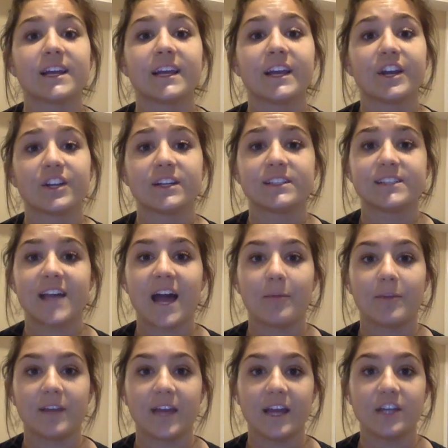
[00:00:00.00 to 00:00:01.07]
and careless
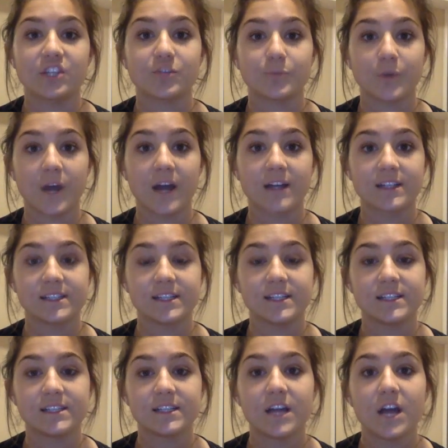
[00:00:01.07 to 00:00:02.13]
application
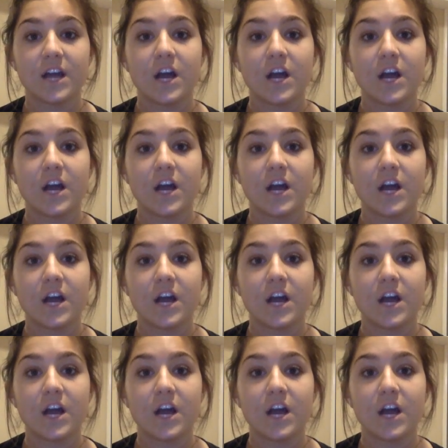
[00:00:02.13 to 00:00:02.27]
practices.